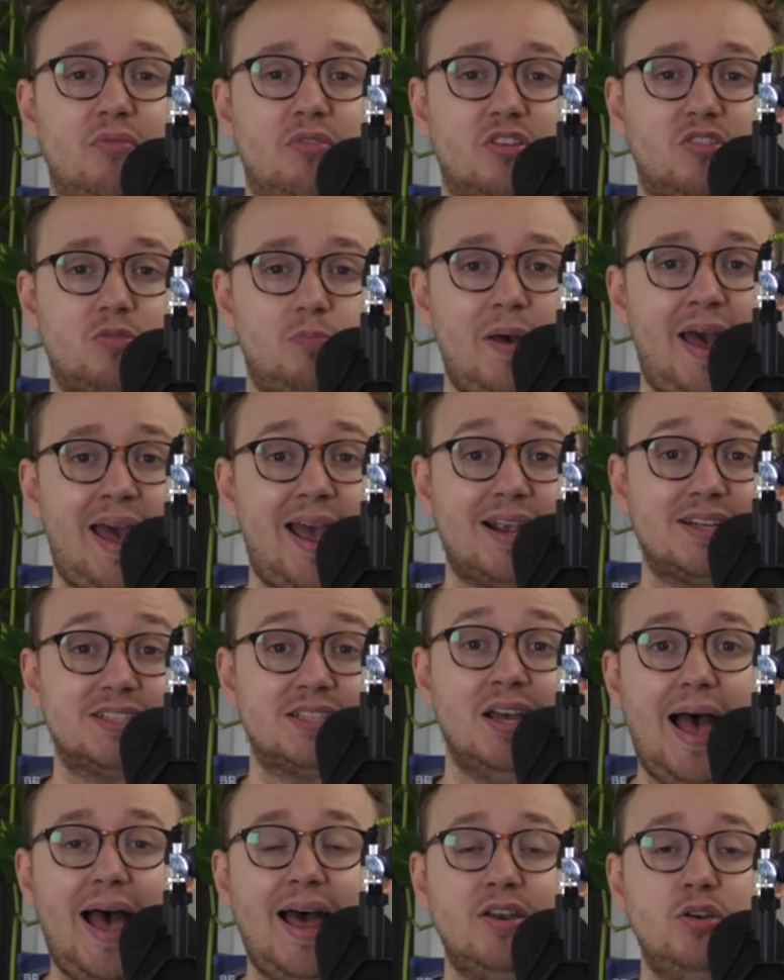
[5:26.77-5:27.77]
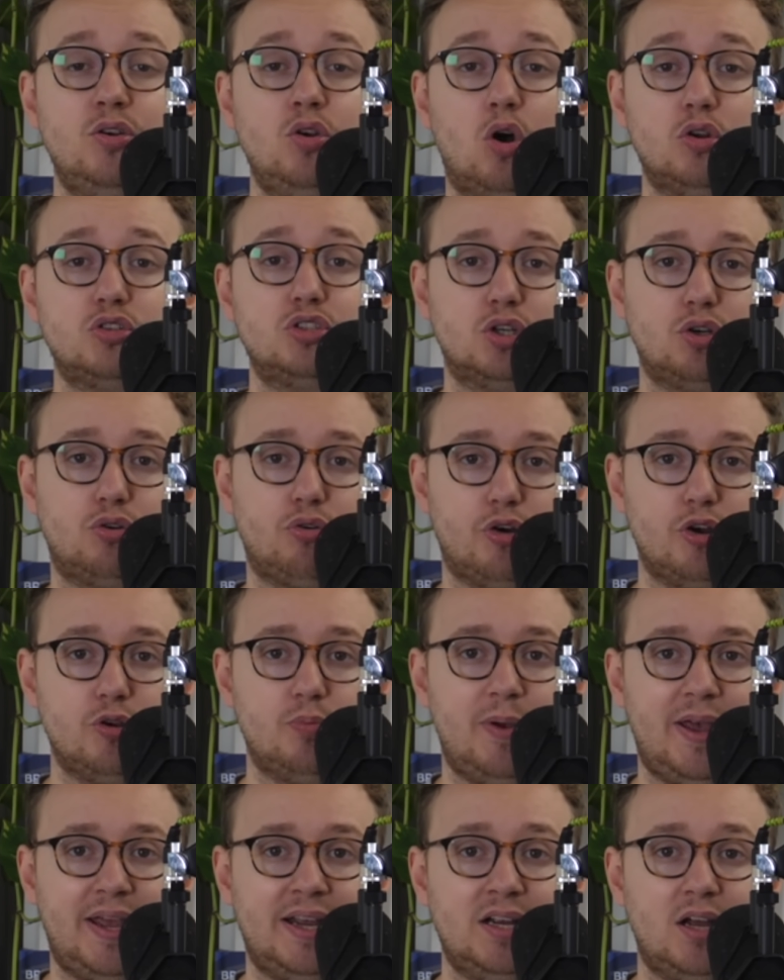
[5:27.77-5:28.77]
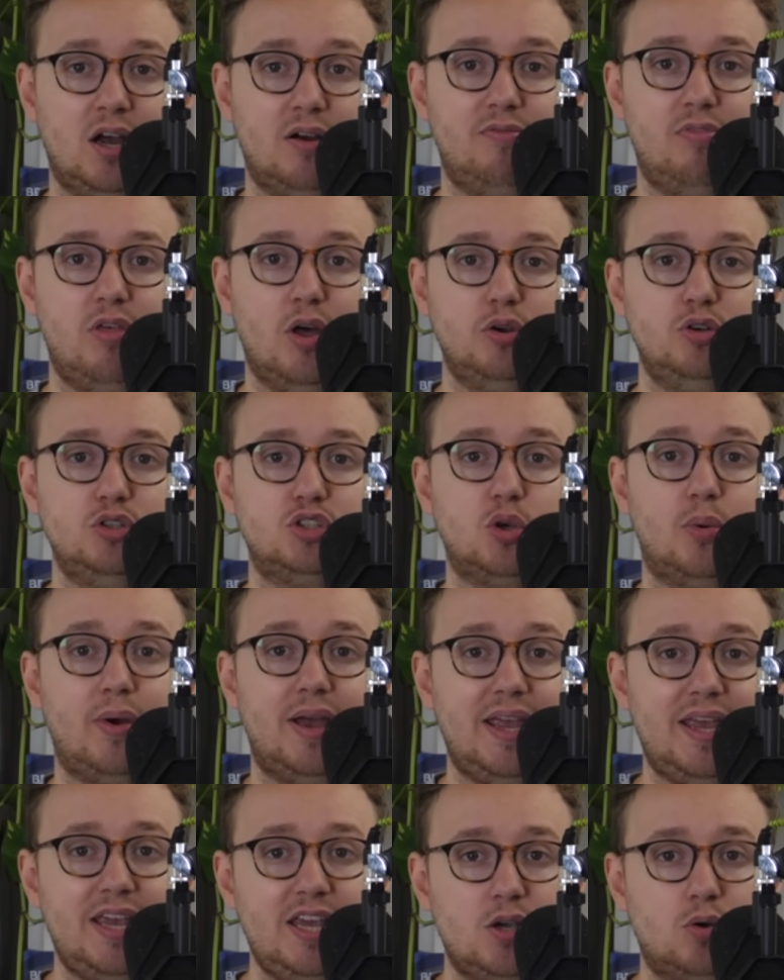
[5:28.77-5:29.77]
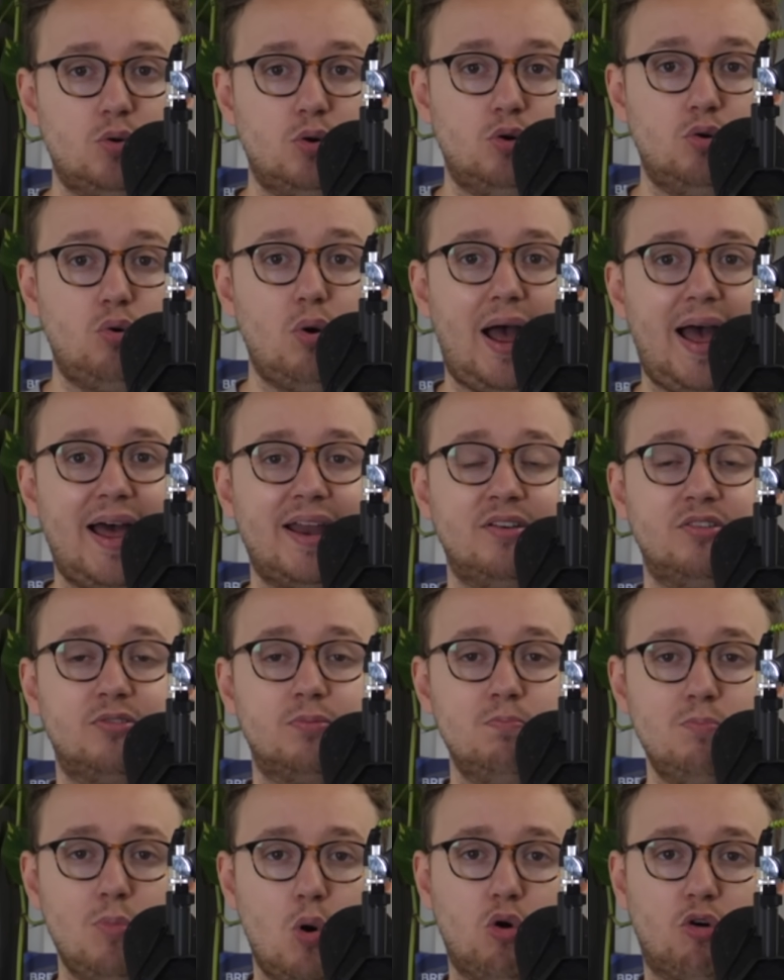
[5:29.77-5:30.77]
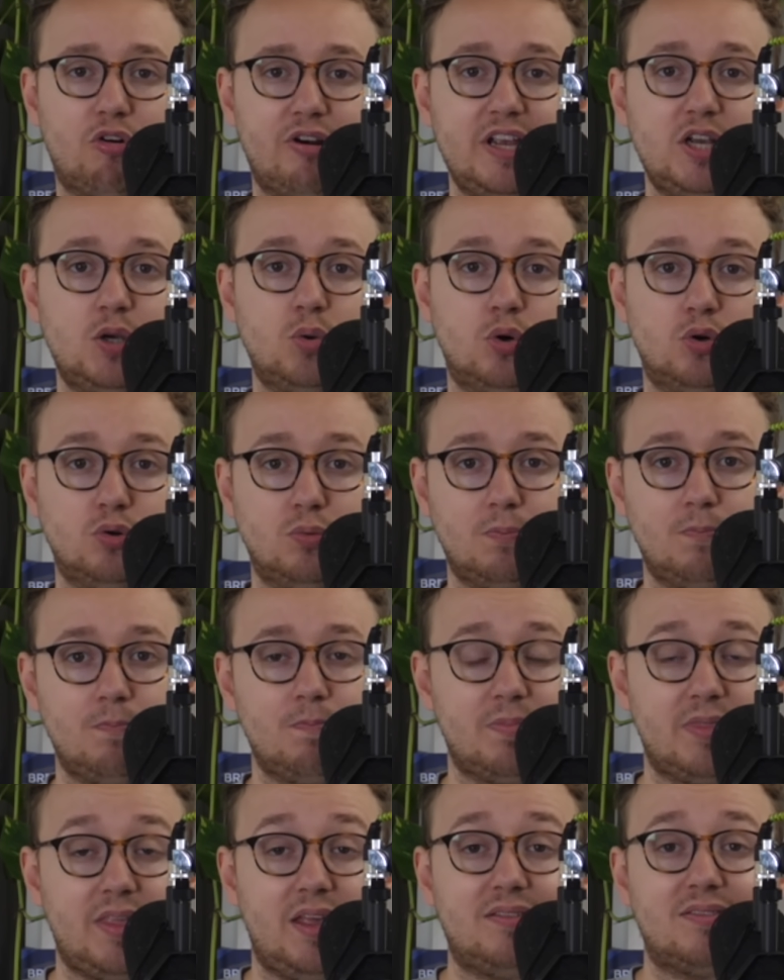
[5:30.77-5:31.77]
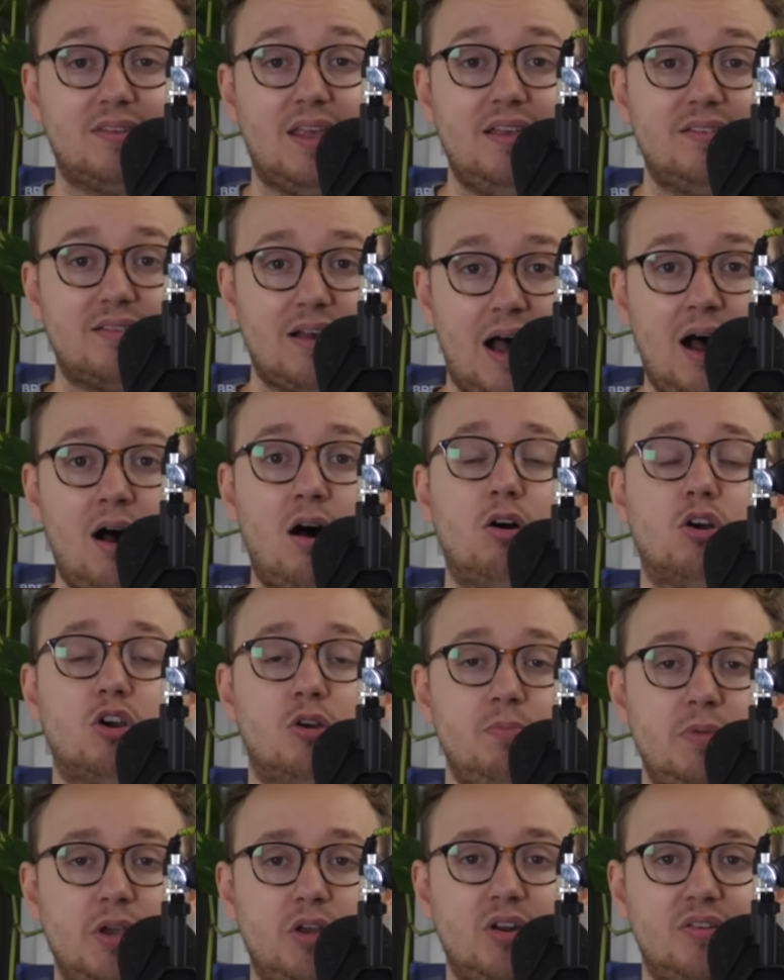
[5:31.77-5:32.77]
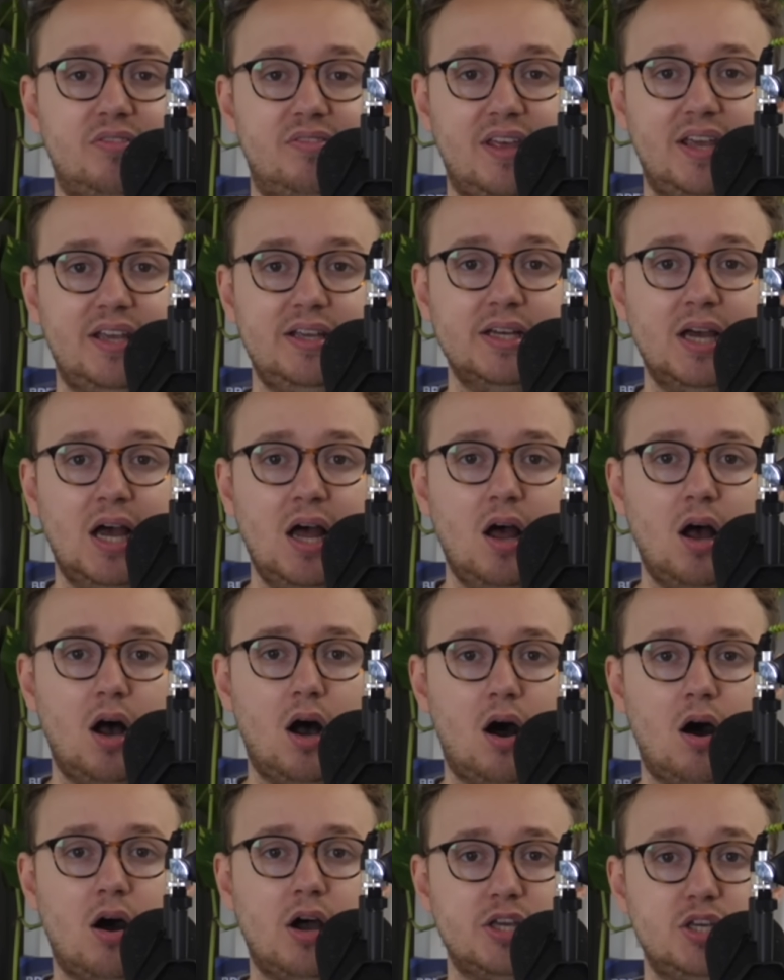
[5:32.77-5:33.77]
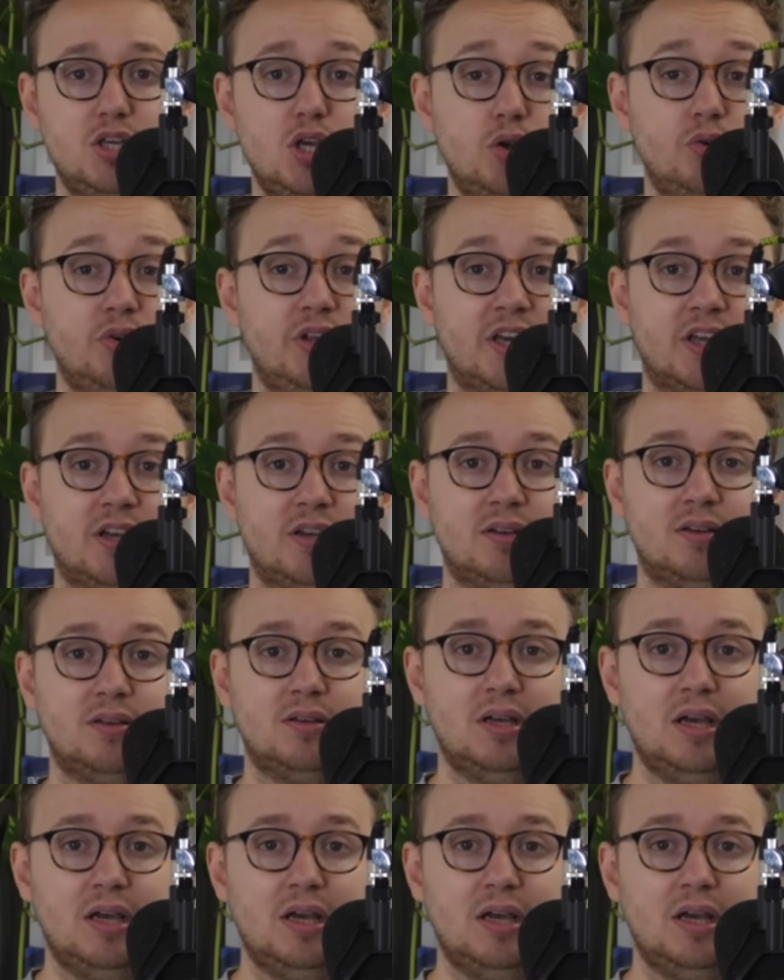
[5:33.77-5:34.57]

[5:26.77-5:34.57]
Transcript: respect and not a grouping of those who are equal and more equal. This is our community, our union.